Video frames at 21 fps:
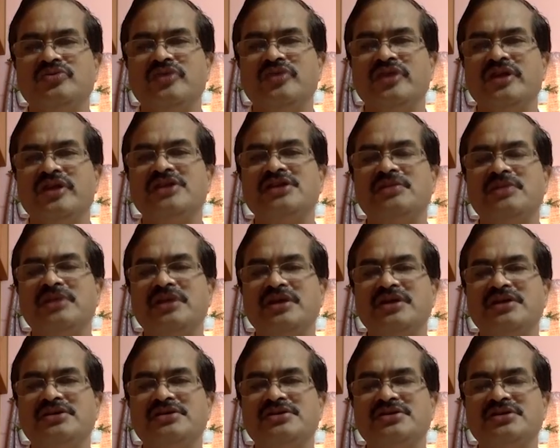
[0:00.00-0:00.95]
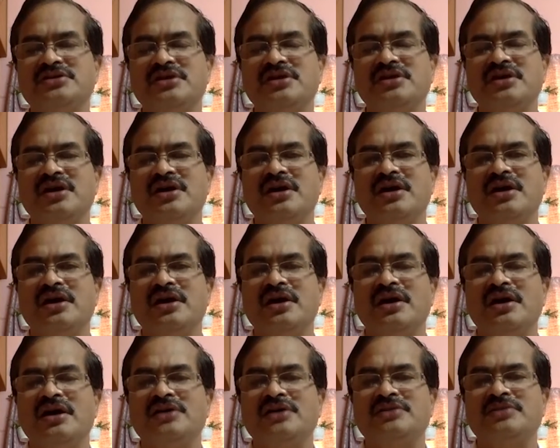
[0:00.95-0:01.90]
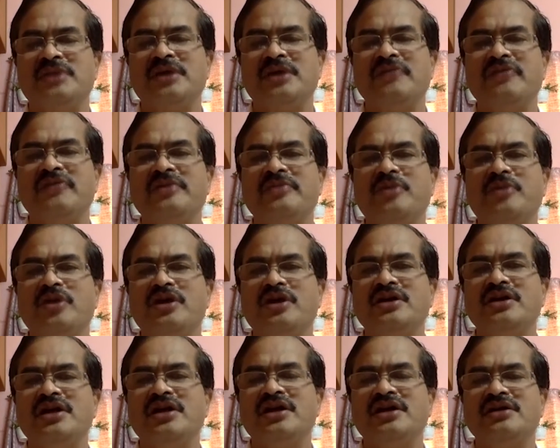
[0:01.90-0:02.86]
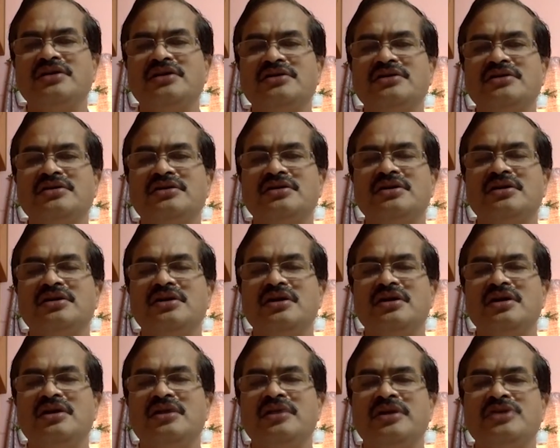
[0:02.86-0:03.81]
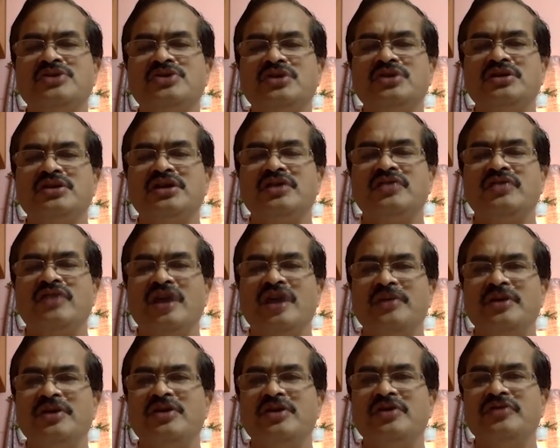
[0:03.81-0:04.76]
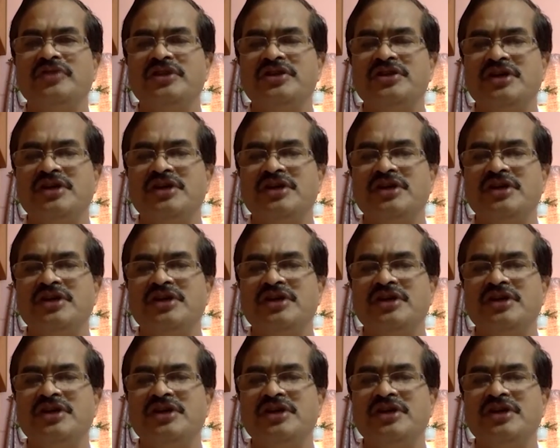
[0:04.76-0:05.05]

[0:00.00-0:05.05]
various applications, it's become very important that based on the requirement of each